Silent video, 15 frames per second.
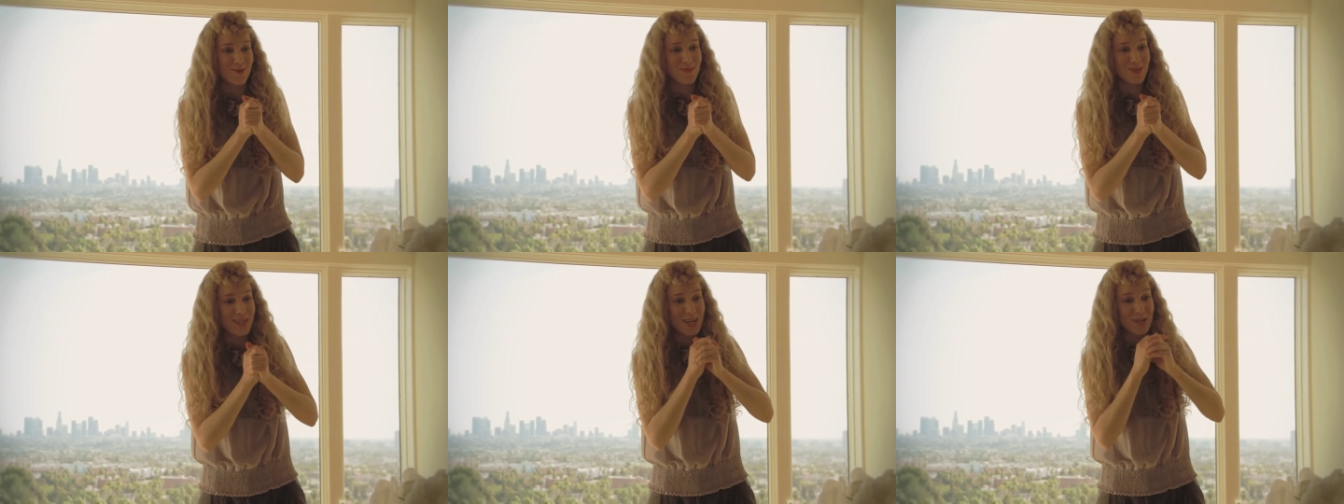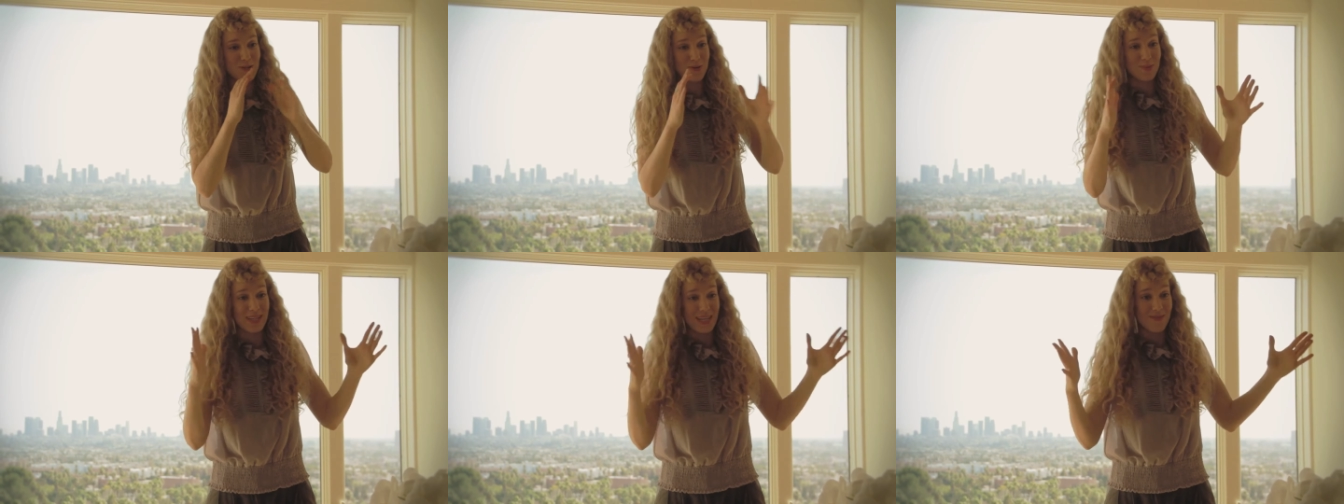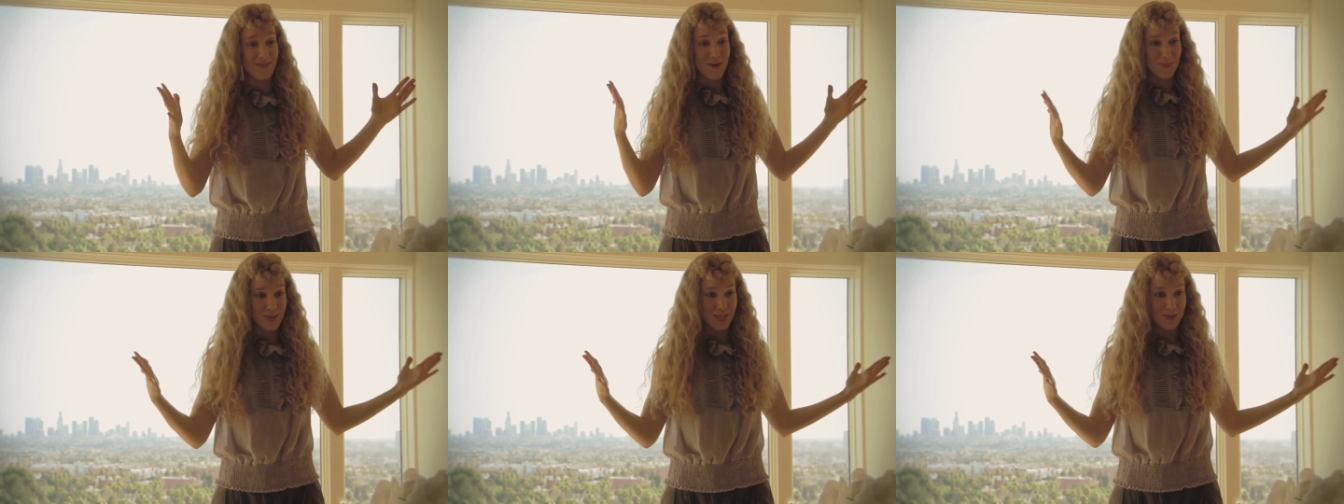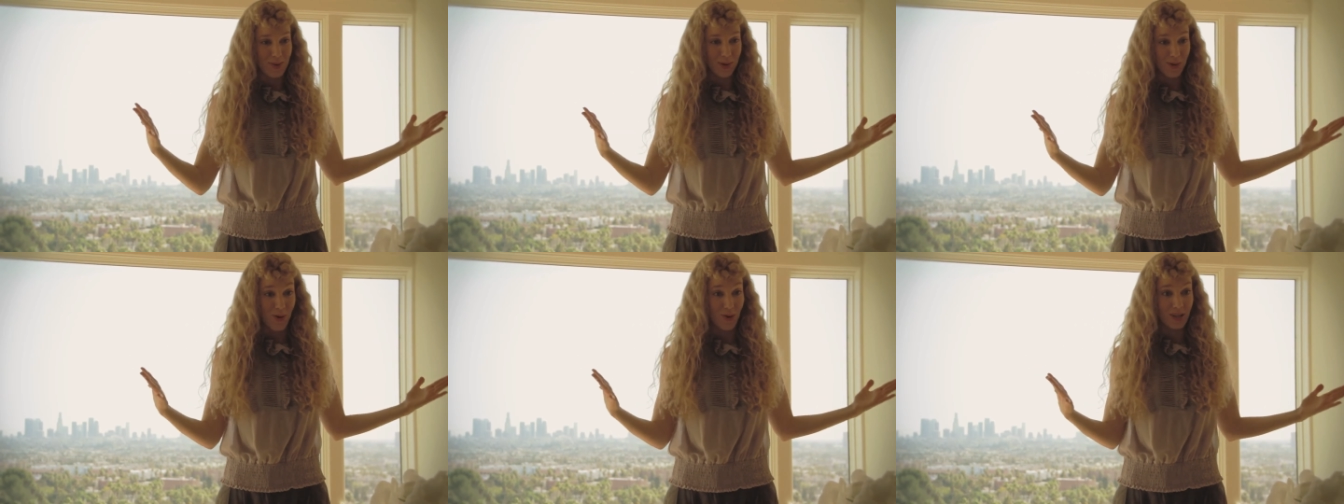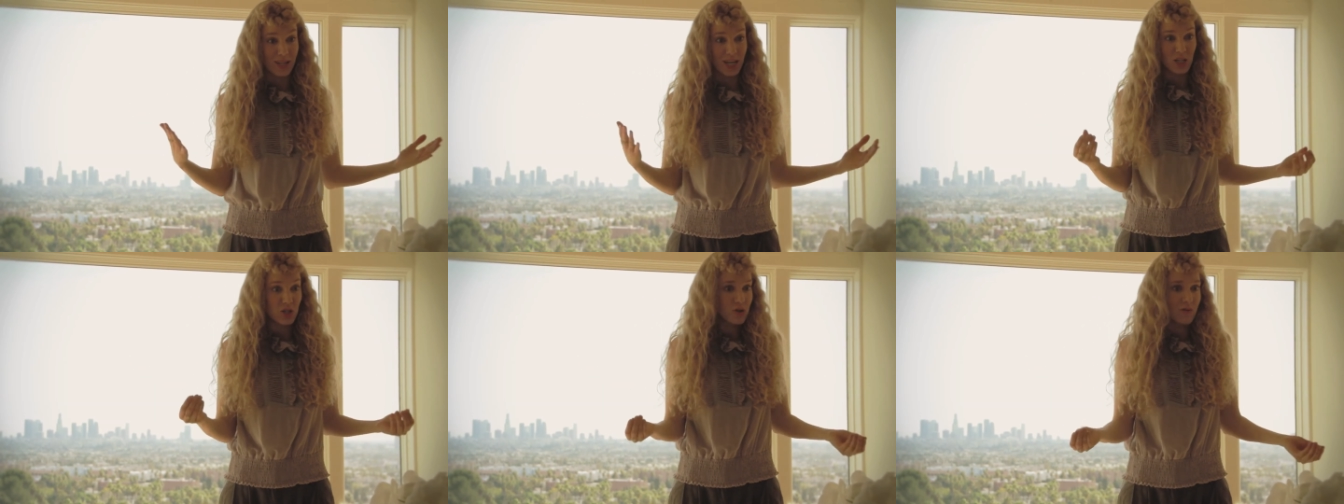Thompson, I do believe I missed my
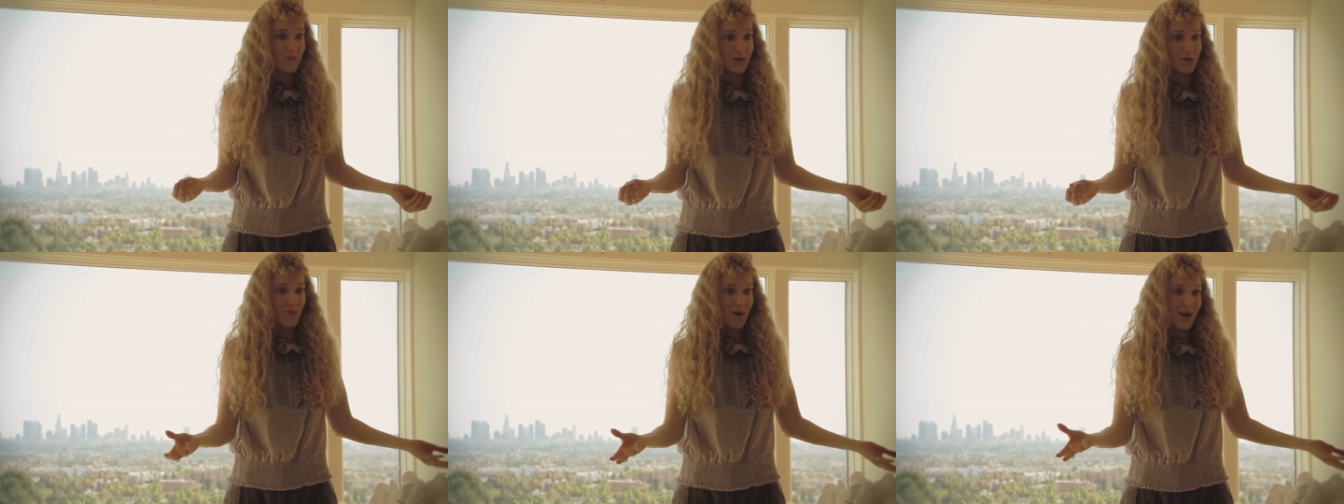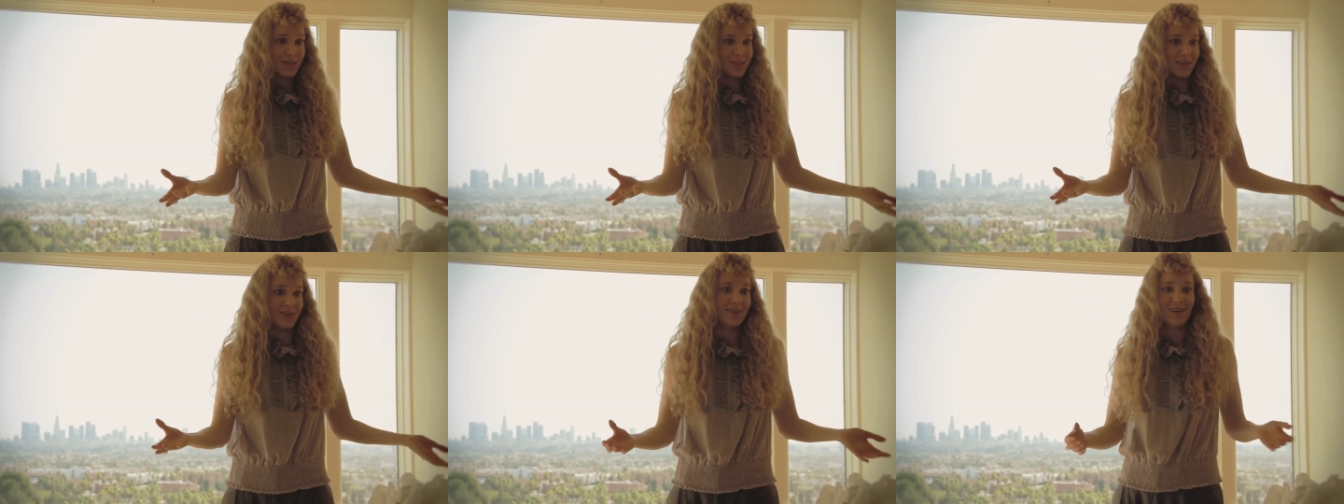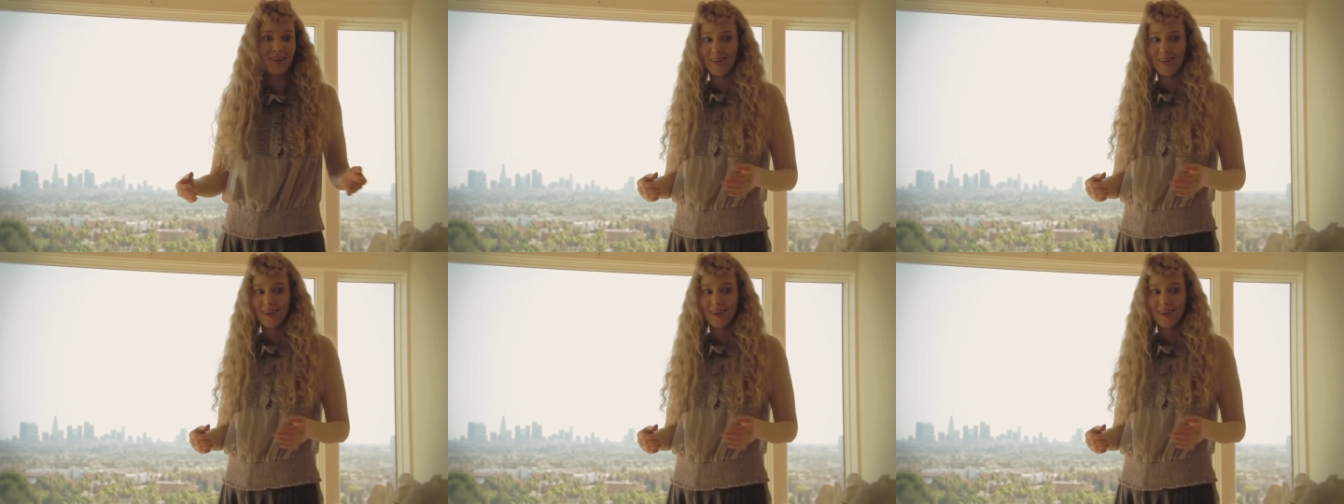calling. I should have been a writer.